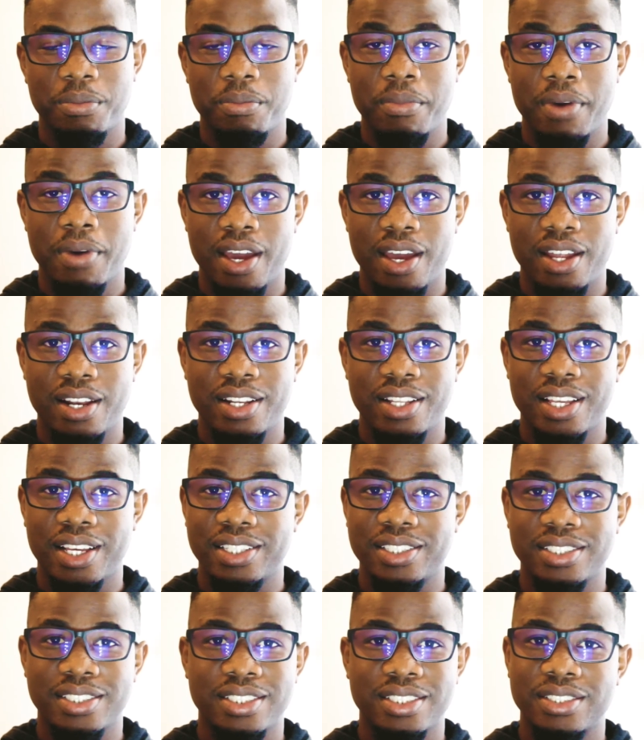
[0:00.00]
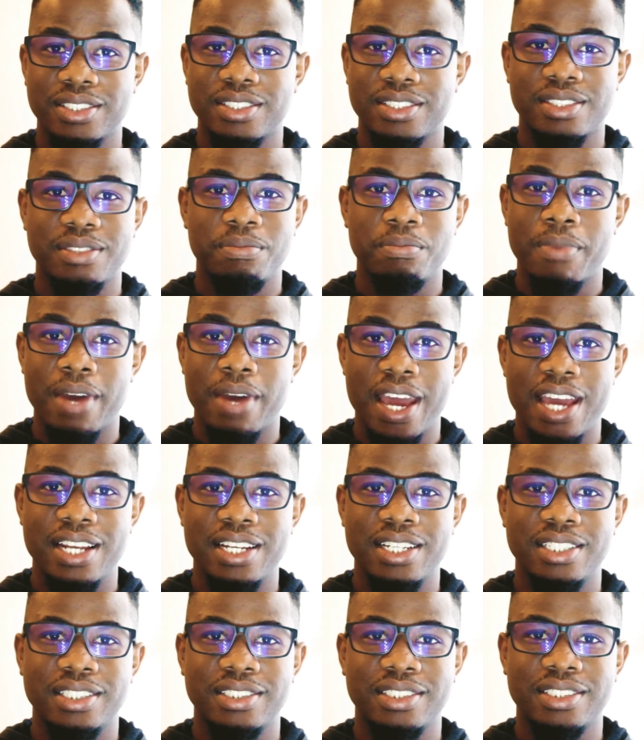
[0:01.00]
man, that's just
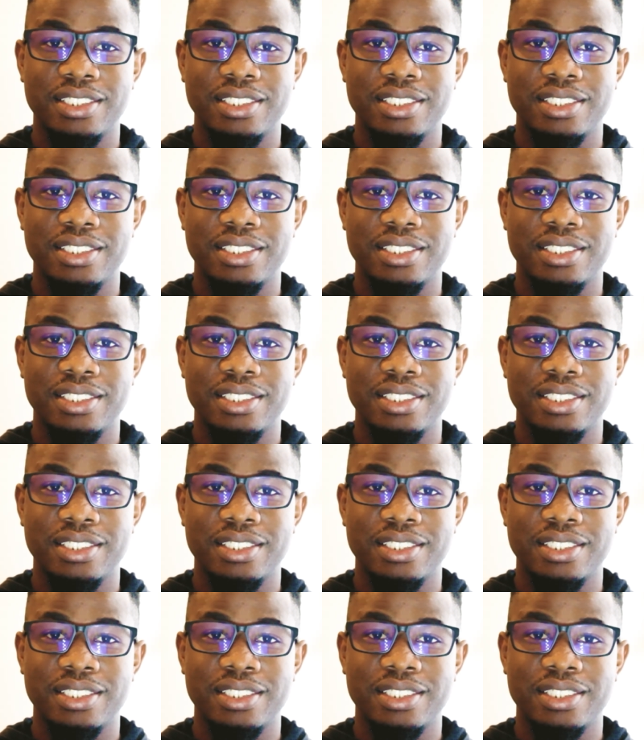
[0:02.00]
mad.